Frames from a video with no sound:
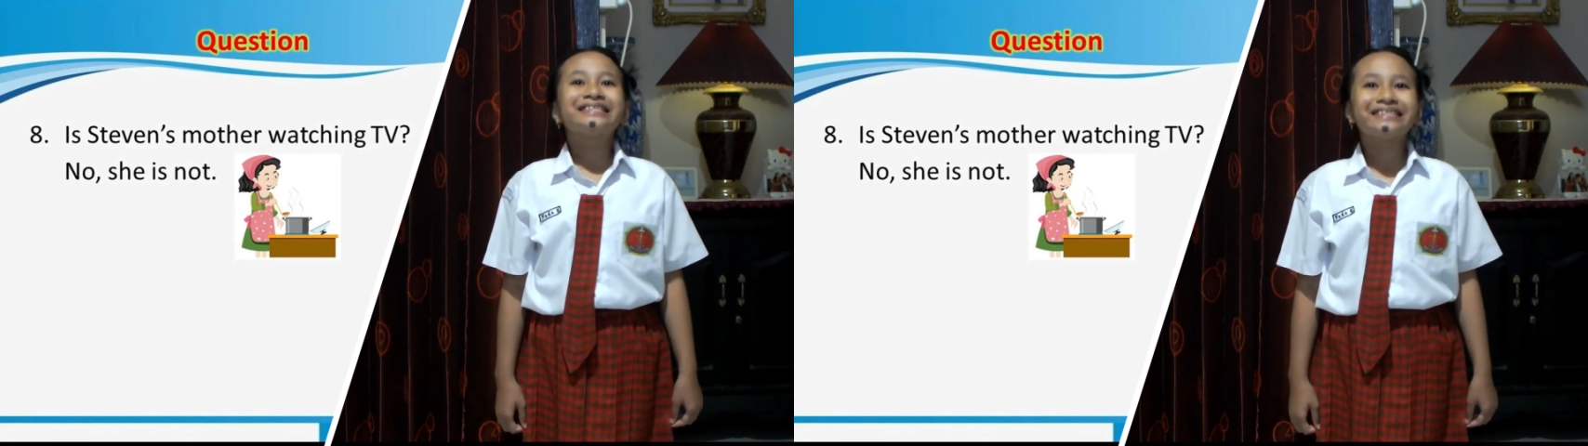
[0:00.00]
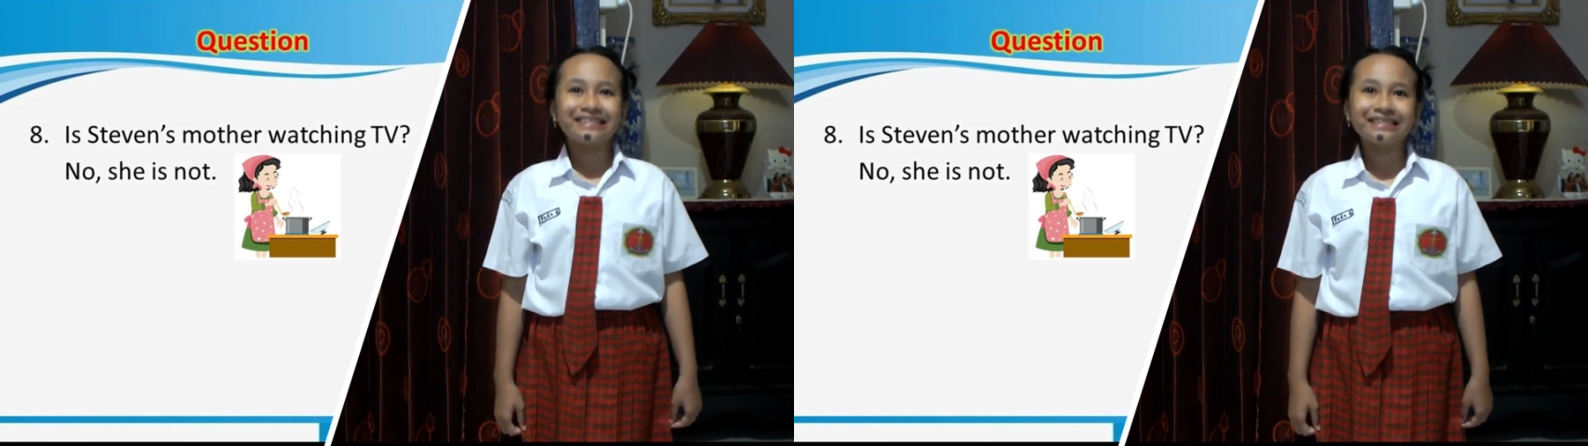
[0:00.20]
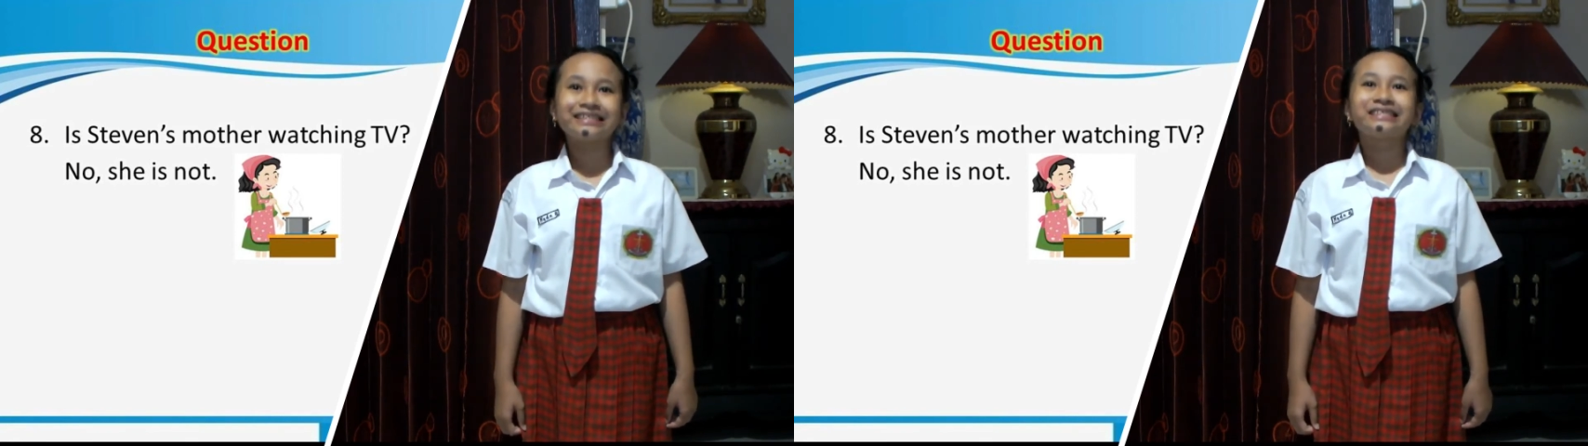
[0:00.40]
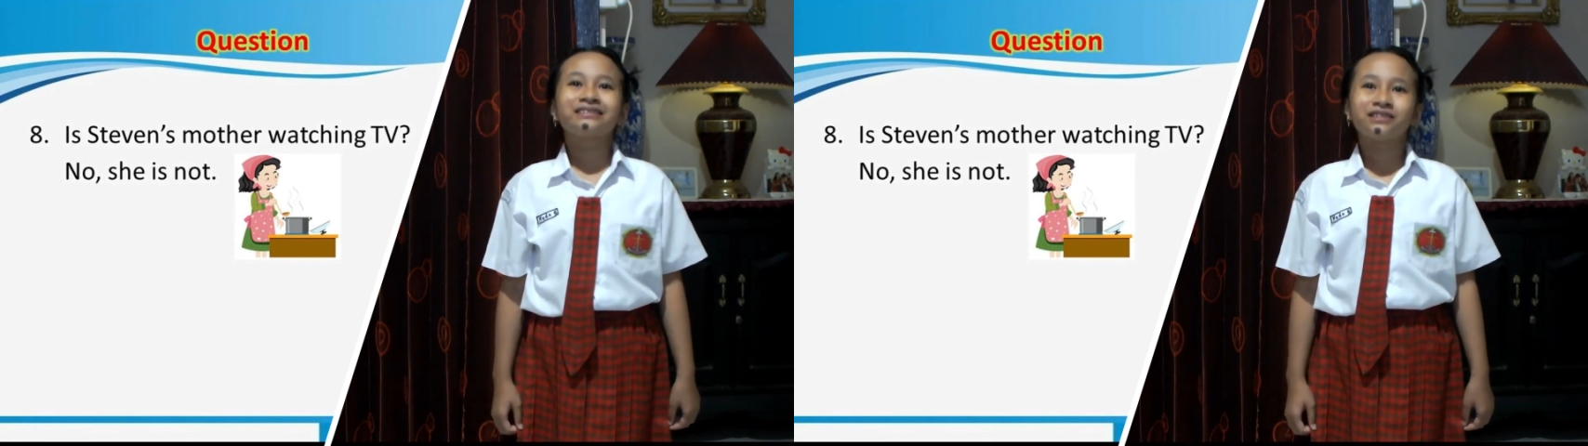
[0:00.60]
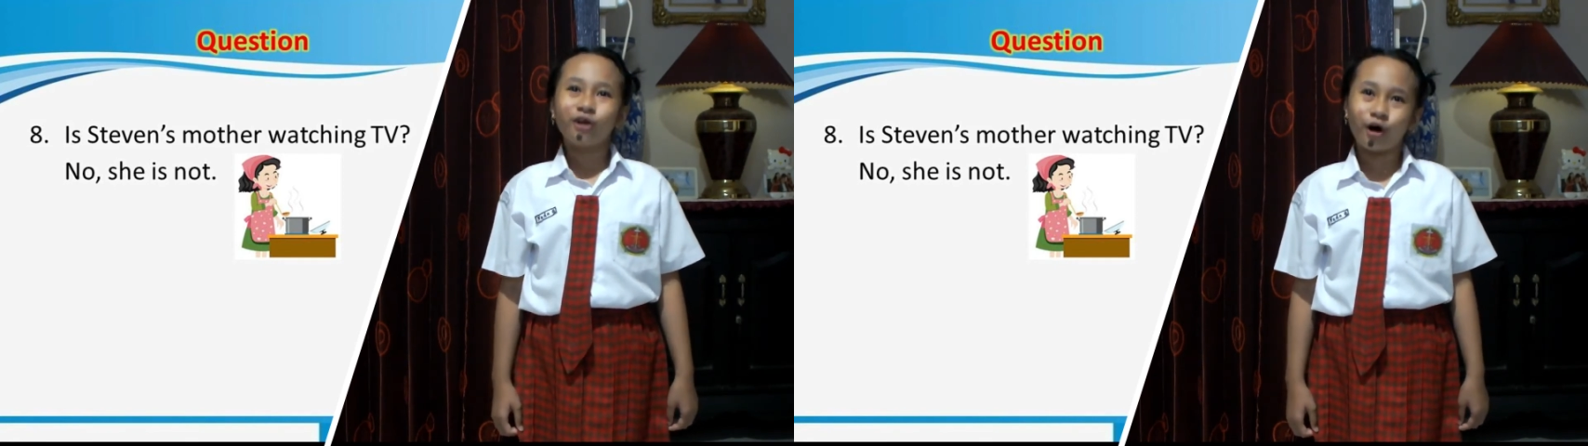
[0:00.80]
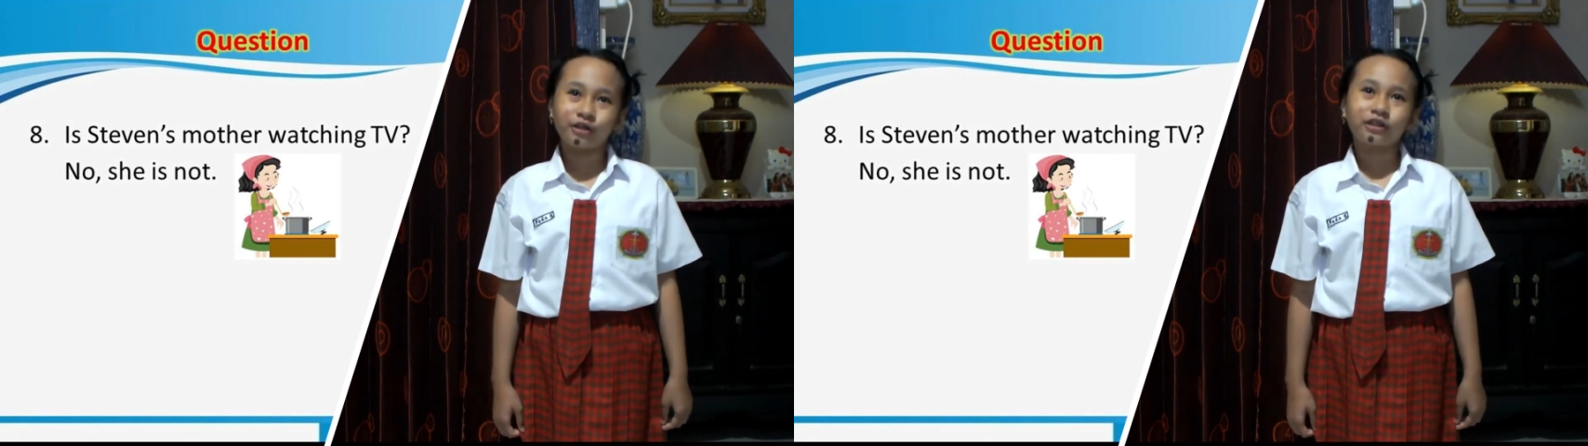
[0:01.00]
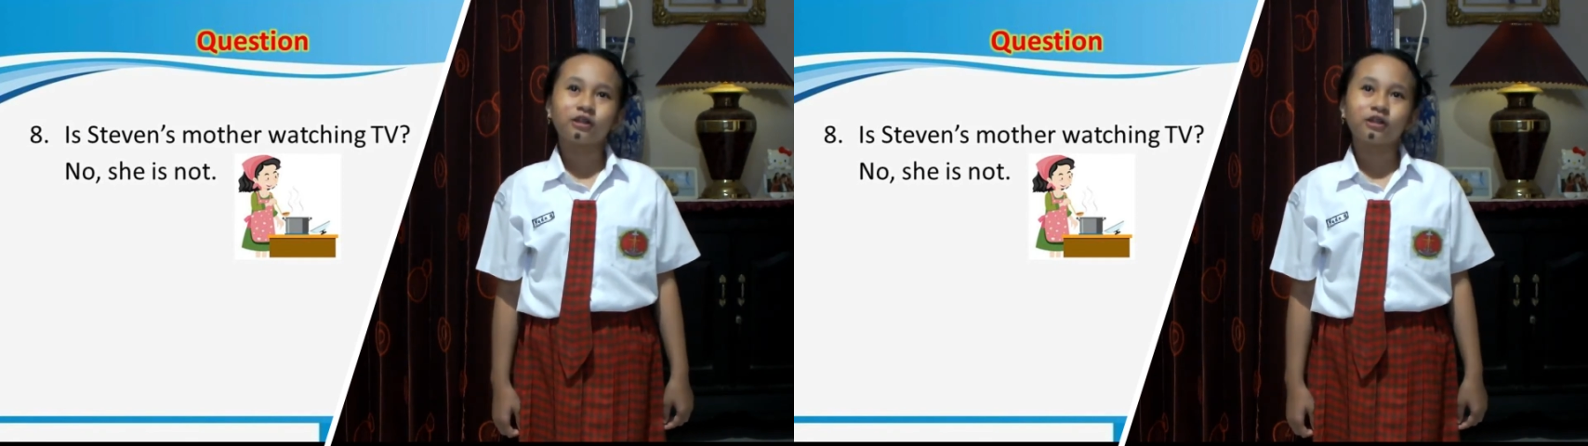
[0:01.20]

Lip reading: is not.